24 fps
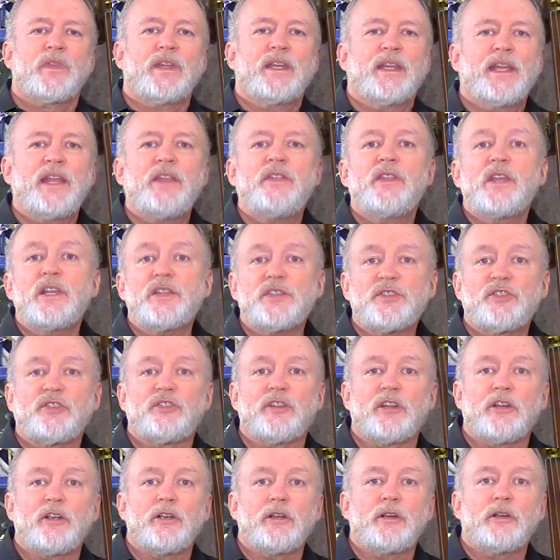In this
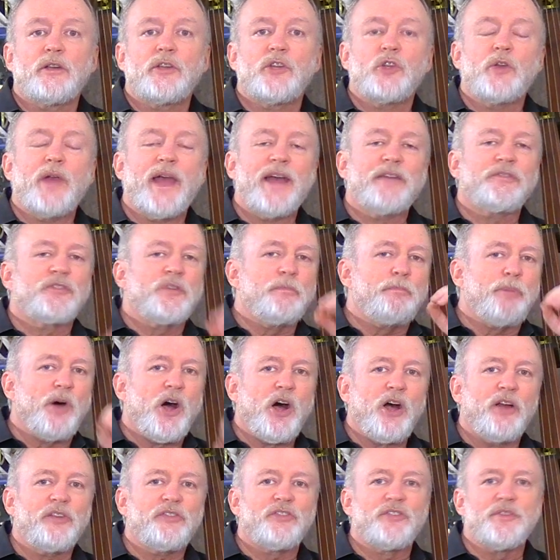slur, you have to
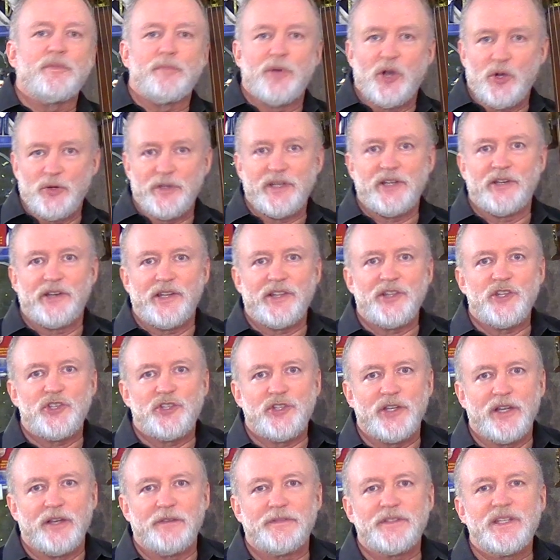pause the bow during the
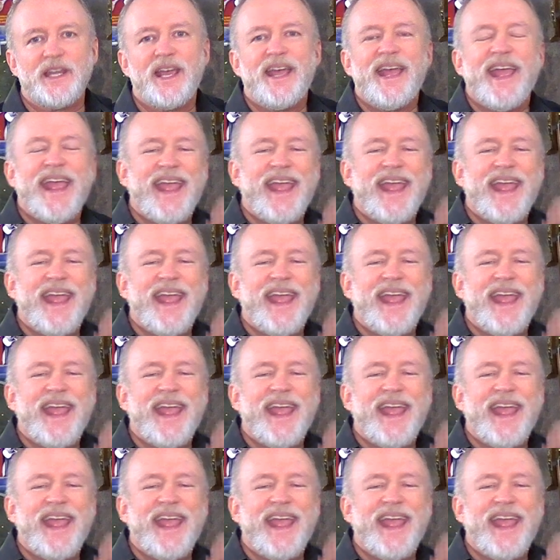shift,